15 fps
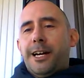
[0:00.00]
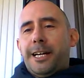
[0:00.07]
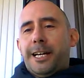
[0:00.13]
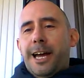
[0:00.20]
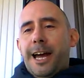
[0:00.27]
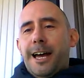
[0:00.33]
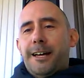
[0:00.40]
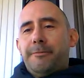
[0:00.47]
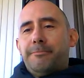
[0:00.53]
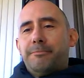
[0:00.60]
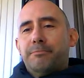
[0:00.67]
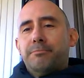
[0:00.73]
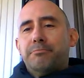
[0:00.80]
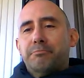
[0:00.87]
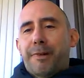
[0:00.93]
I got
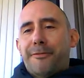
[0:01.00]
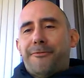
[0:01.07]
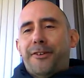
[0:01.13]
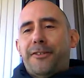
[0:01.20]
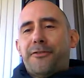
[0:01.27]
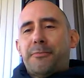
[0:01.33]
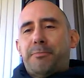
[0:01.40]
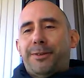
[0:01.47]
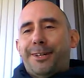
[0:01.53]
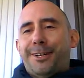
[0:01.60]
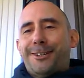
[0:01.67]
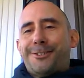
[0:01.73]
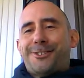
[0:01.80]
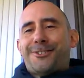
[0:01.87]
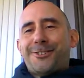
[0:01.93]
my favorite
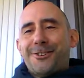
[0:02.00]
player's